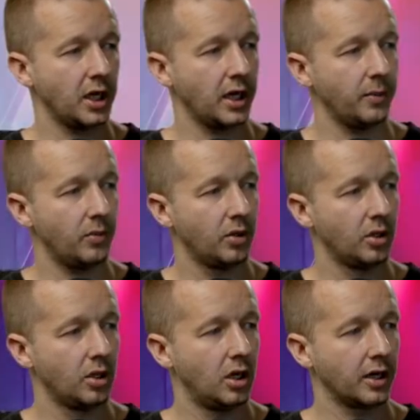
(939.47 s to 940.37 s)
time.
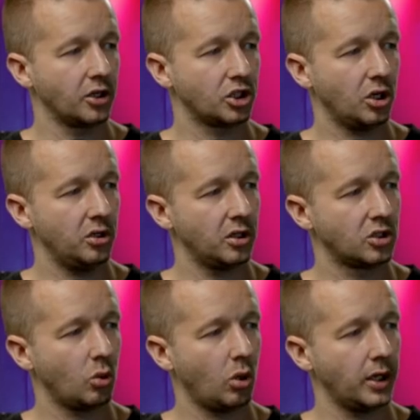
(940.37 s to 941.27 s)
I'm going to show you the
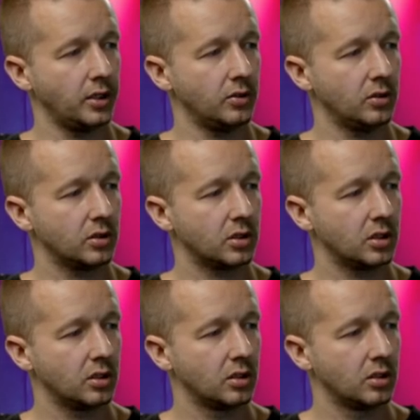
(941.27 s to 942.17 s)
tool I use.